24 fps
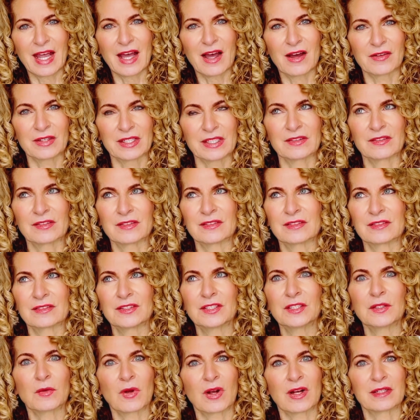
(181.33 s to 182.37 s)
down. It's
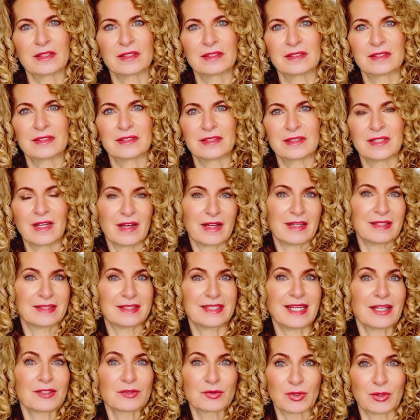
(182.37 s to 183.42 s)
to our
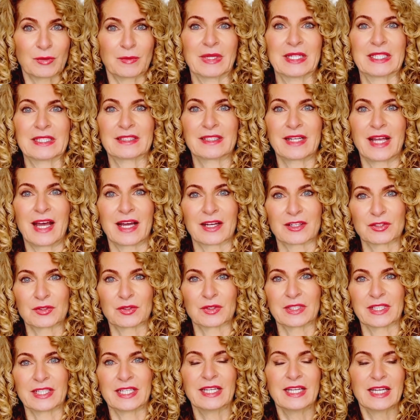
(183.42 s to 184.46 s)
detriment,
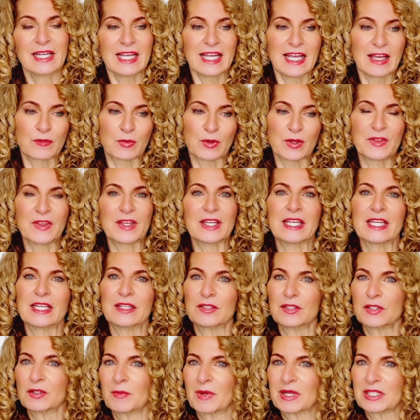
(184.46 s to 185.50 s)
actually. If we're
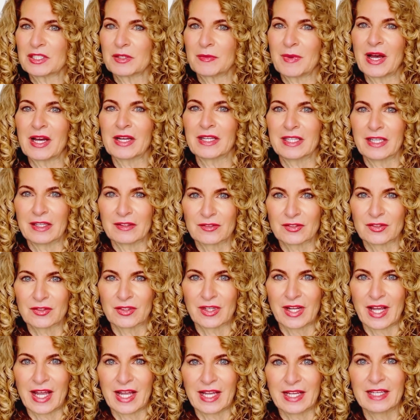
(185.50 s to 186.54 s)
thinking too much about
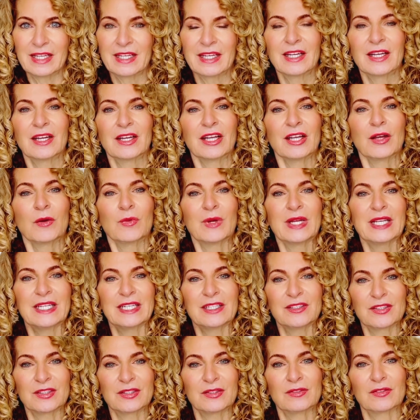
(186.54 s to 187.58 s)
yesterday, we
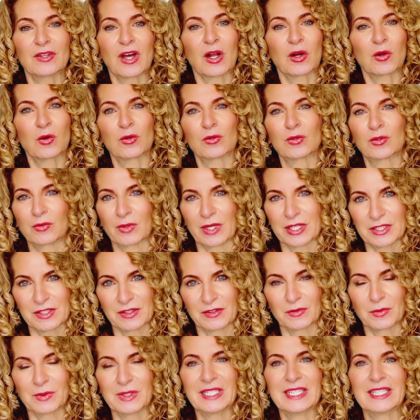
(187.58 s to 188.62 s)
need to not hold
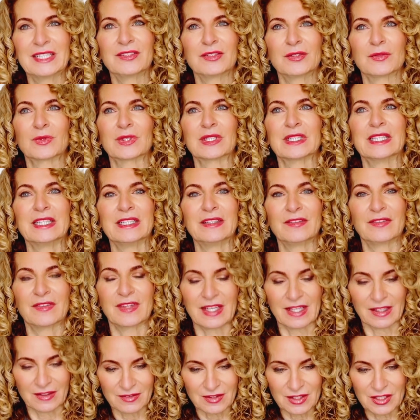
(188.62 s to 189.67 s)
grudges. We need to release
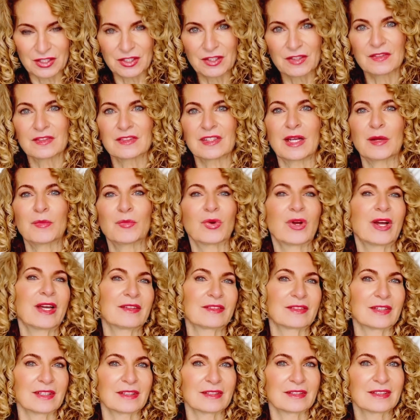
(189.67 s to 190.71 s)
things and just stay
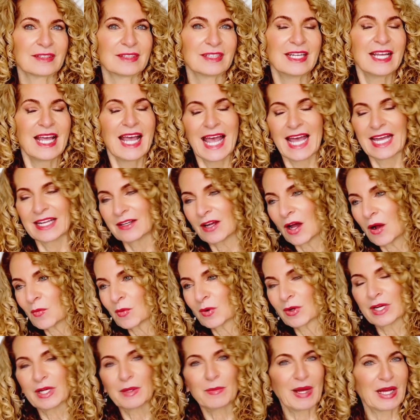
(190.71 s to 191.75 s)
present and not
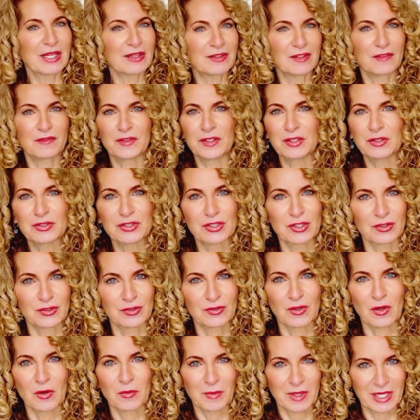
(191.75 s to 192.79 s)
worry about the future
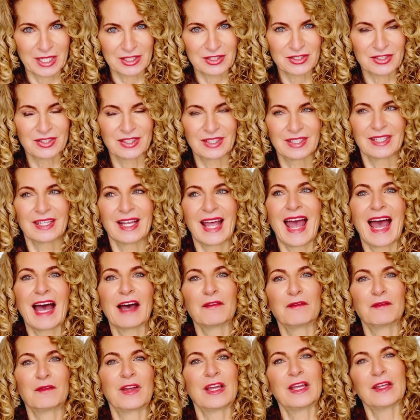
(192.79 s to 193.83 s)
so much.
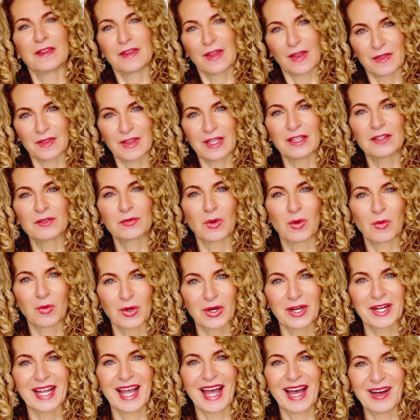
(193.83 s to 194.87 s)
Have faith that things will
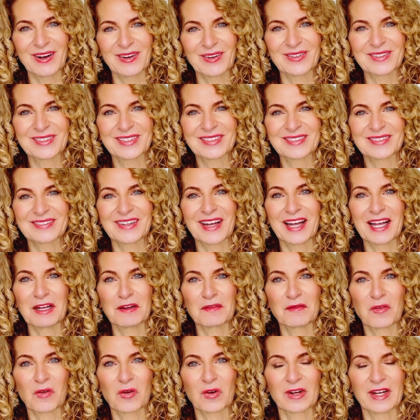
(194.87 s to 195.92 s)
work out,
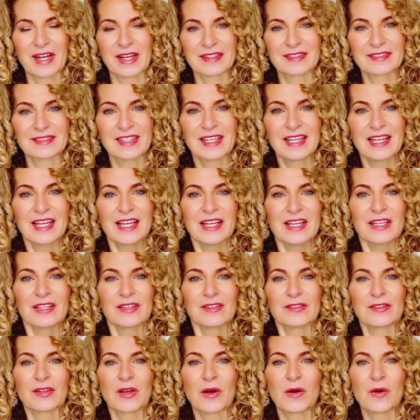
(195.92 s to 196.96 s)
right, for us.
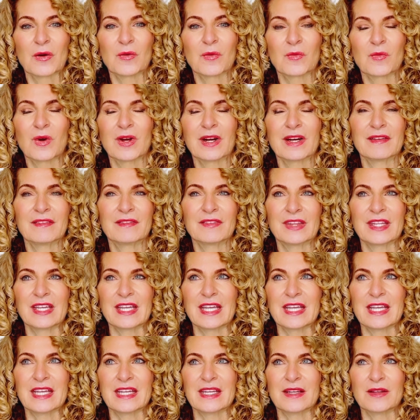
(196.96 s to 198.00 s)
So one of
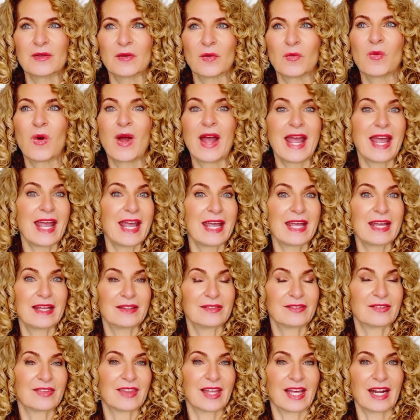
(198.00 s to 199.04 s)
the
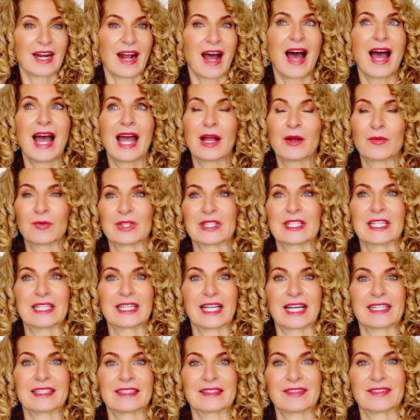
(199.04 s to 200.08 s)
ways that I really
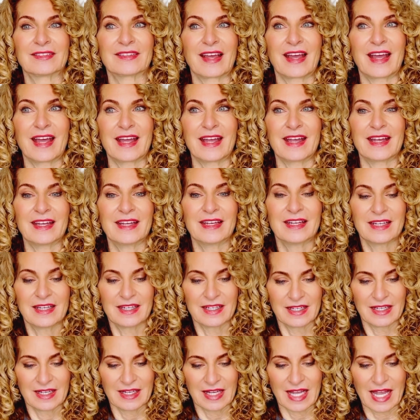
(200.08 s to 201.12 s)
like to say
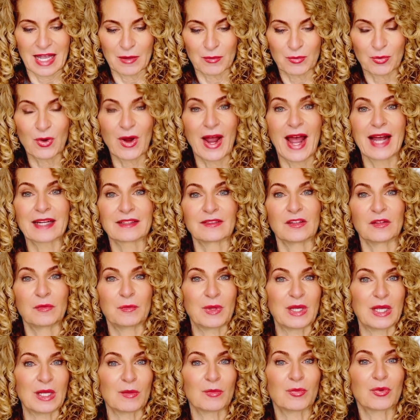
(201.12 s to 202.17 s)
and practice
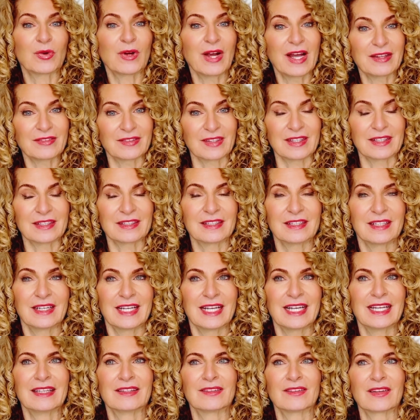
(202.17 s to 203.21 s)
being present
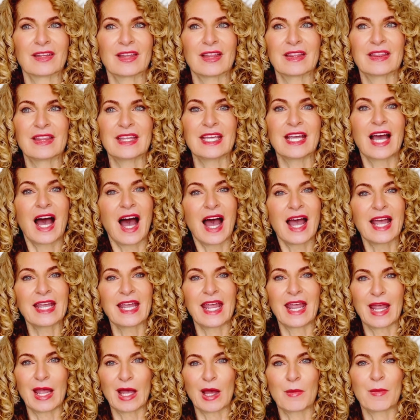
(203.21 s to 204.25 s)
is the I
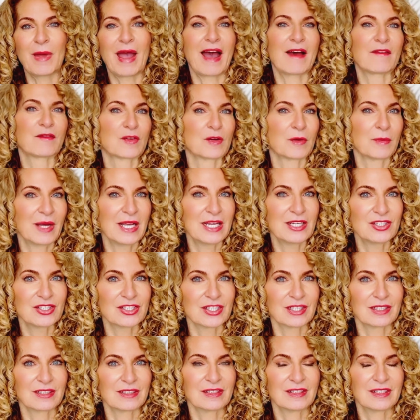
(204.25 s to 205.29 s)
am
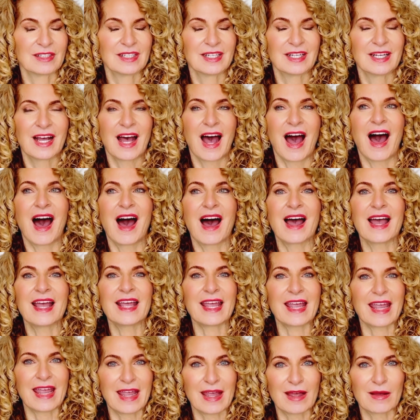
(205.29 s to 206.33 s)
affirmation. I
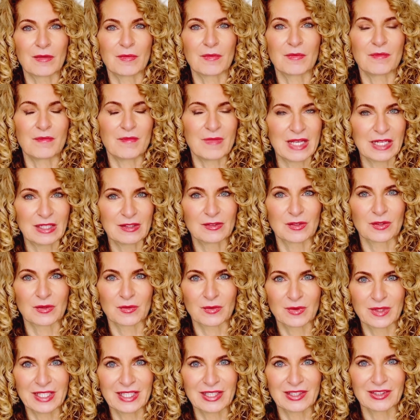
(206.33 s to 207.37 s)
am makes it
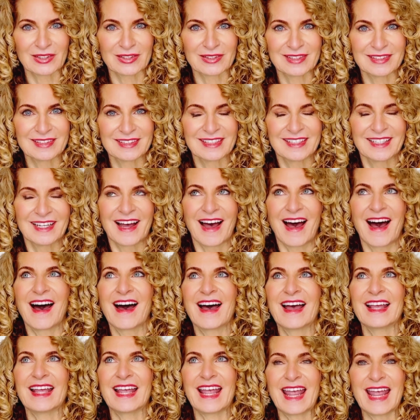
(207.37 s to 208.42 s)
real.
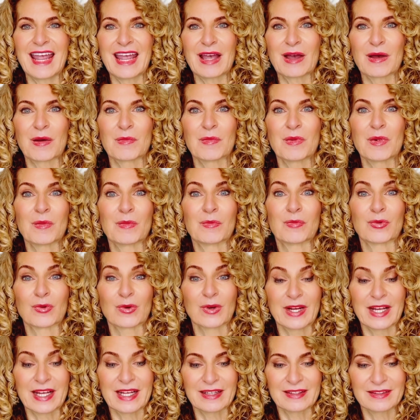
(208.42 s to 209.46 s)
I am
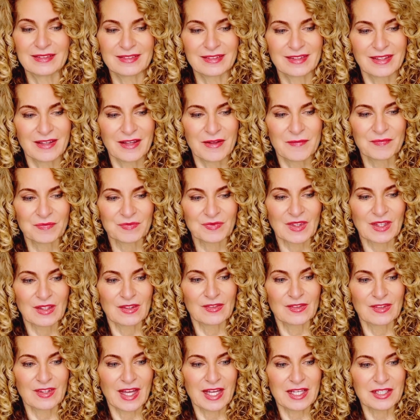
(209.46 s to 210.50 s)
brings
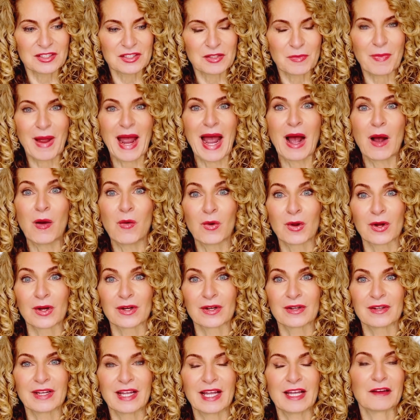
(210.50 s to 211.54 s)
such
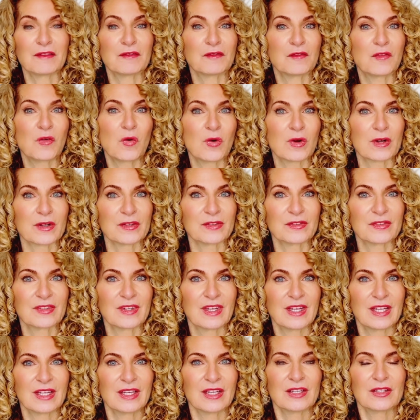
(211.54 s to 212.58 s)
power and
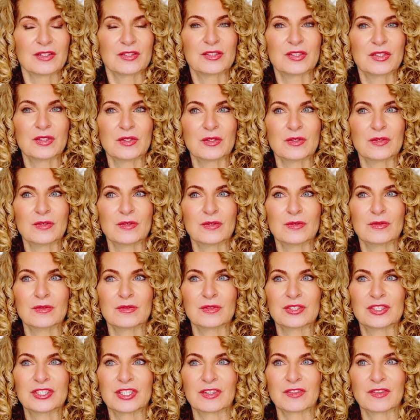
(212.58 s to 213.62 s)
force
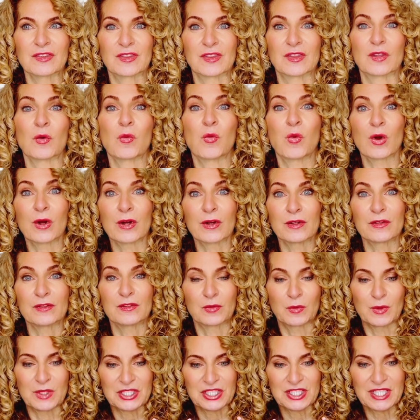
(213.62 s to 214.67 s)
to just the
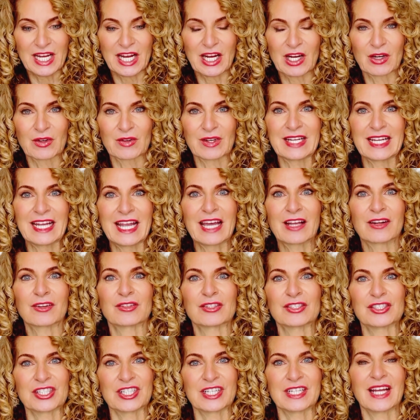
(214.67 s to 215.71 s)
words which carry
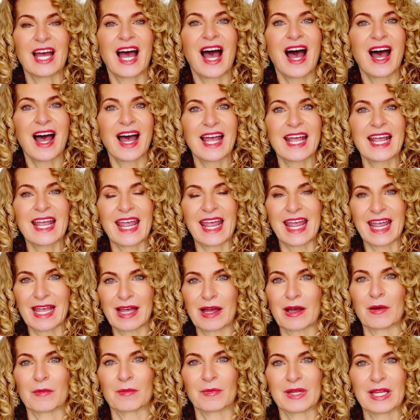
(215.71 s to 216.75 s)
energy. I
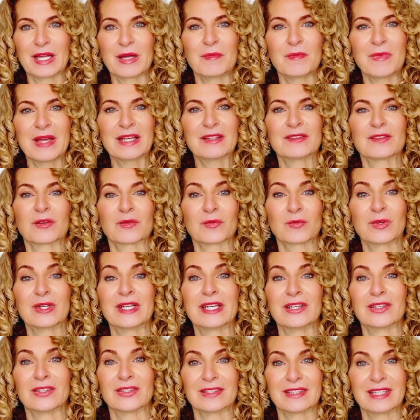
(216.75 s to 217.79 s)
am, it makes it
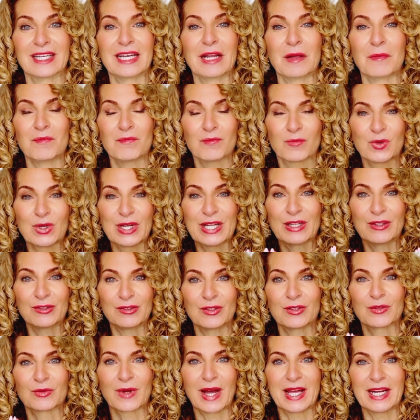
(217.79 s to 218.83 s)
real and it
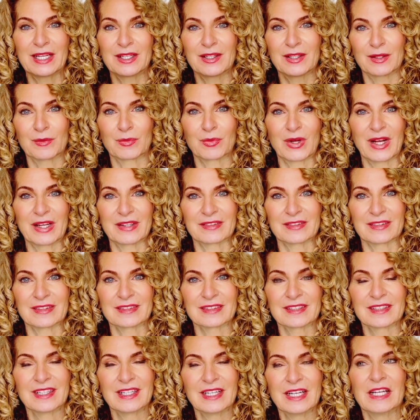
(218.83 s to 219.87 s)
brings you right into the
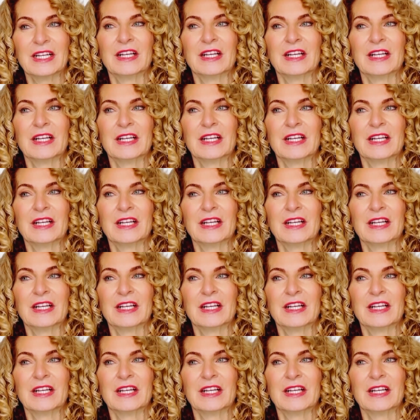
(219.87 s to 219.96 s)
present.